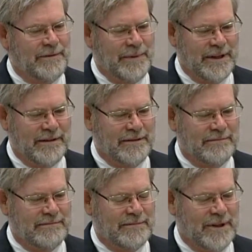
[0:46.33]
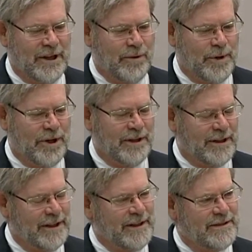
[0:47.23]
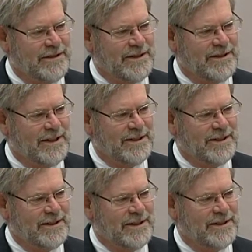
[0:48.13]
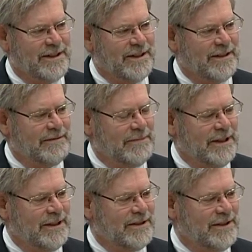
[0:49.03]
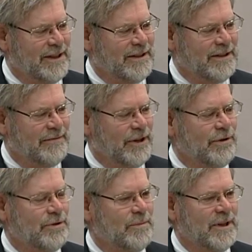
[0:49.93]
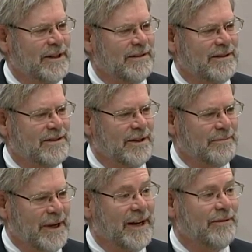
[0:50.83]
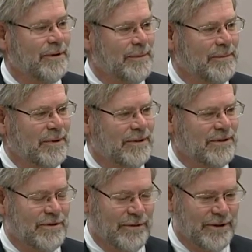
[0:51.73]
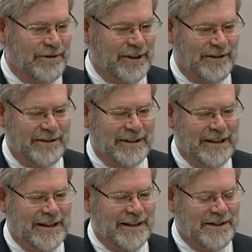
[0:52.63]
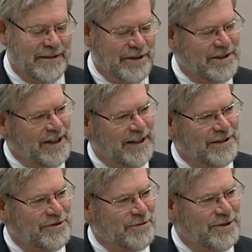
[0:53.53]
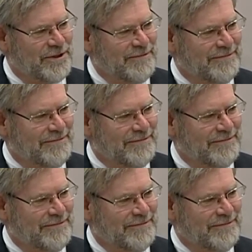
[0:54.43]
Been in Omaha and Lincoln since 1969. He designed the Vickers plant that some may remember. It's no longer there at 72nd and Sorensen.